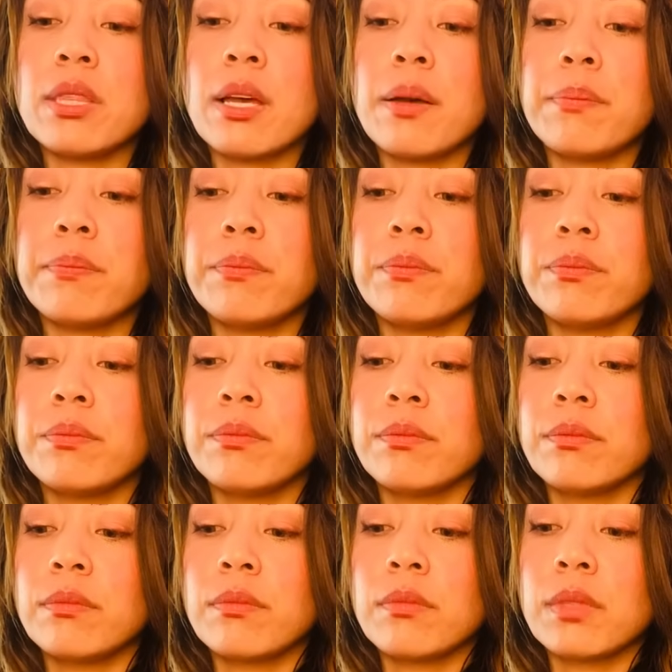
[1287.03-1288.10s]
them
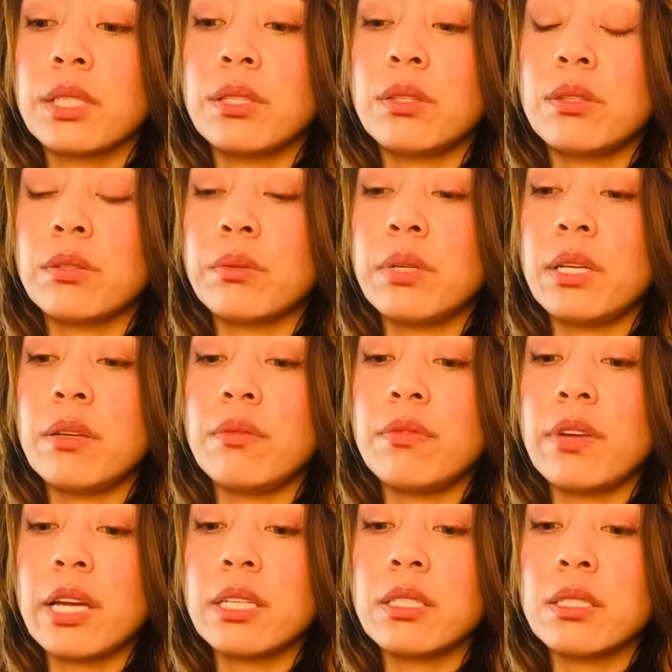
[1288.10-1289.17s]
through an
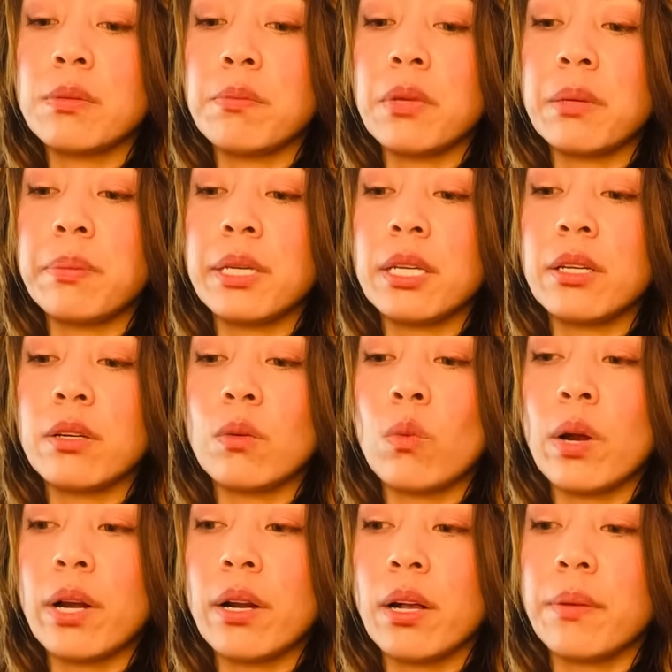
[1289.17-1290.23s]
event, maybe here
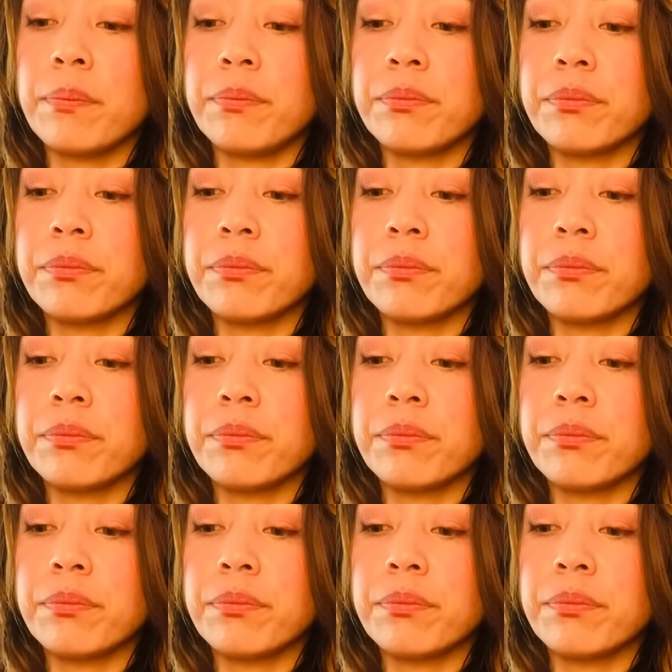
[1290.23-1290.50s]
where